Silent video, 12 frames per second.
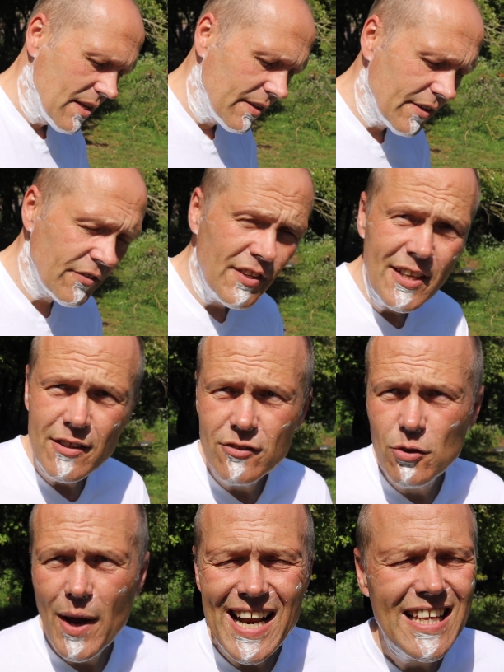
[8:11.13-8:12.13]
And the secret
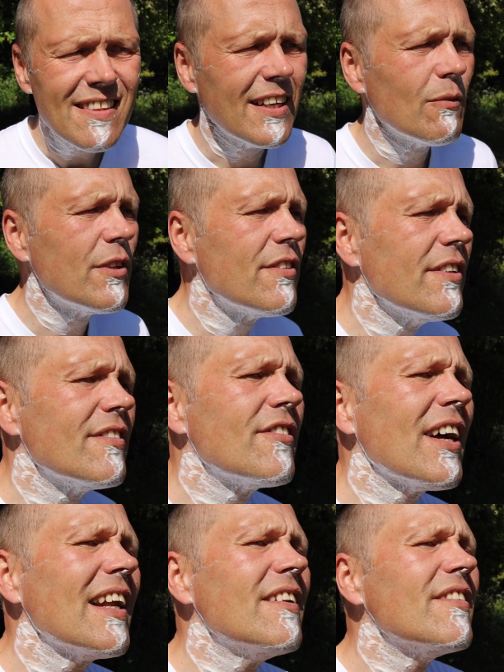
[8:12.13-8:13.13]
to anything which is
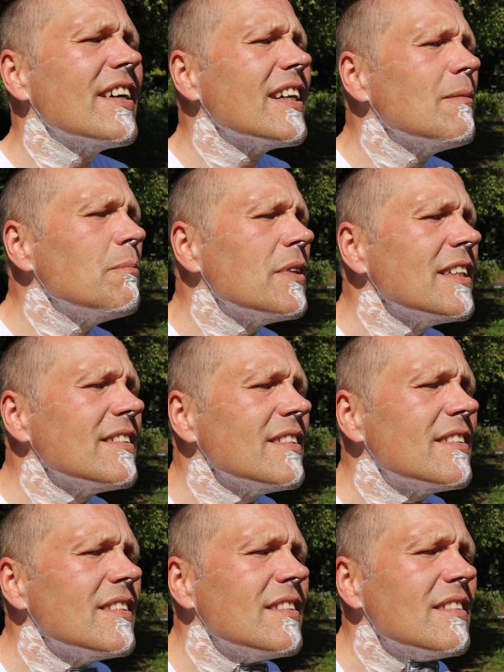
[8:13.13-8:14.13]
challenging and
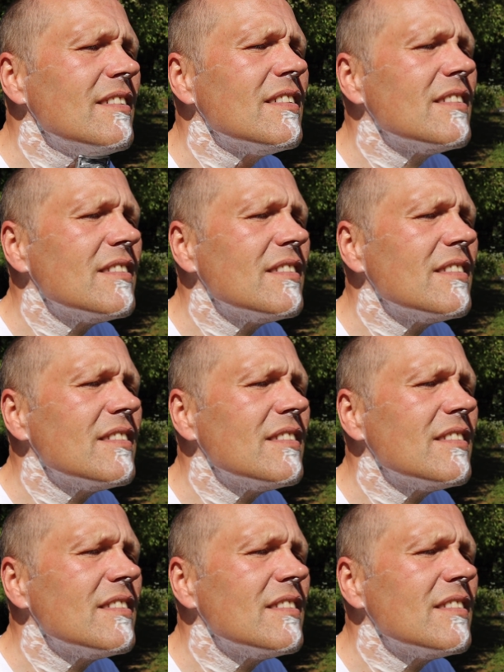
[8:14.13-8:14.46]
unpleasant to do